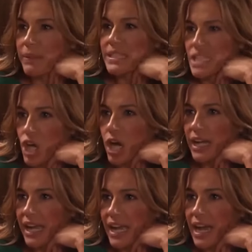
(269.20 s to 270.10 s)
busy
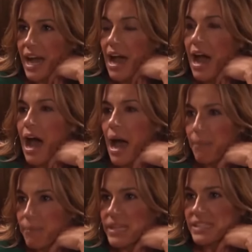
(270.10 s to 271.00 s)
talking,
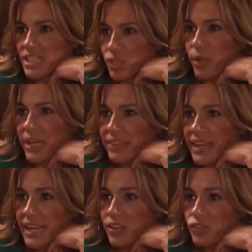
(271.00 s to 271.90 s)
I'm busy doing things.